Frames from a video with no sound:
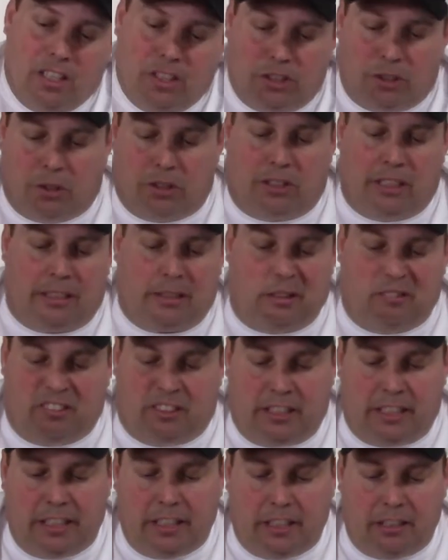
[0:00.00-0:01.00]
So it's not some
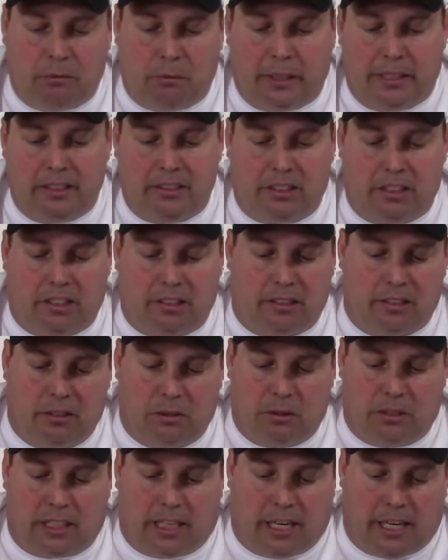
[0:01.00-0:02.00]
teeny weensy
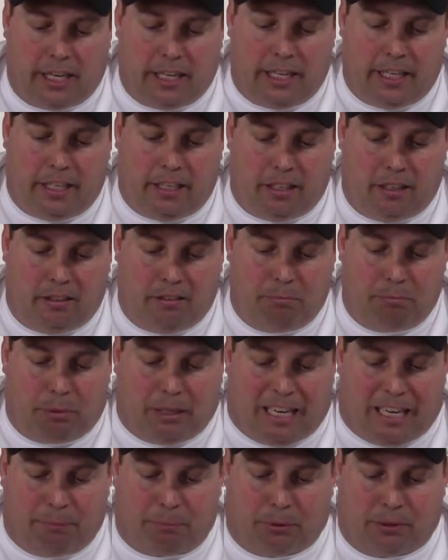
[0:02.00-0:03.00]
little tiny
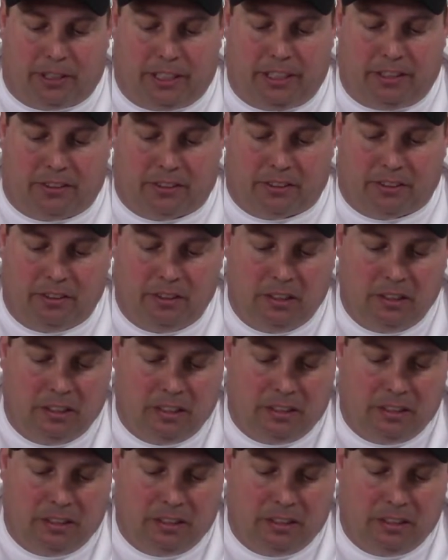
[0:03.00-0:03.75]
popper either.